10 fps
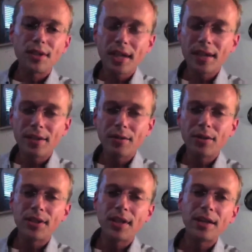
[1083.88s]
could say
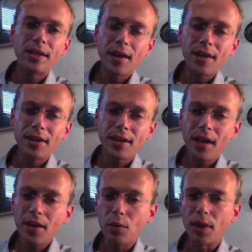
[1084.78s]
it
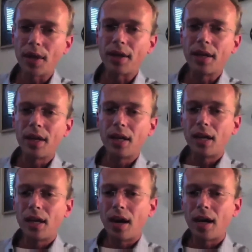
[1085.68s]
in another way.
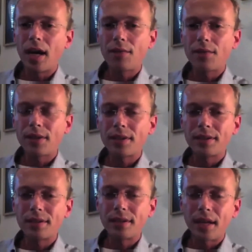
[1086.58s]
I have
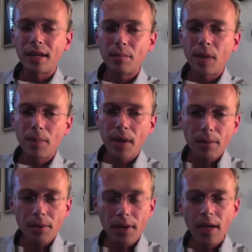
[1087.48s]
in my
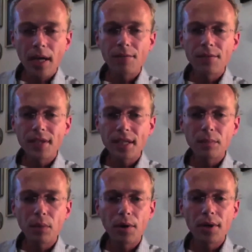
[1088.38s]
paper, I have
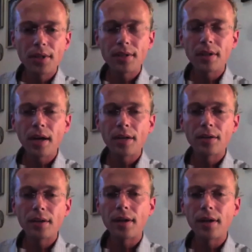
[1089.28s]
6 points.
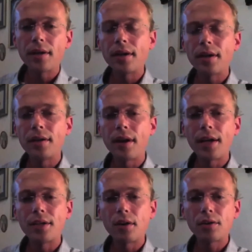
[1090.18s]

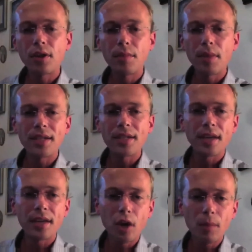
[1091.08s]
I talk to them
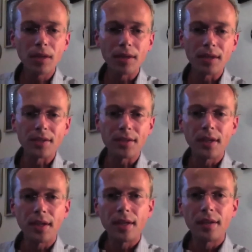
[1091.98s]
as
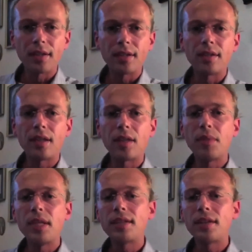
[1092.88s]
anomalies.
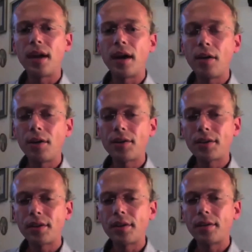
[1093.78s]
That means they are
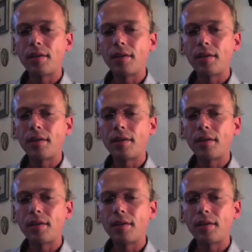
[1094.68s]
not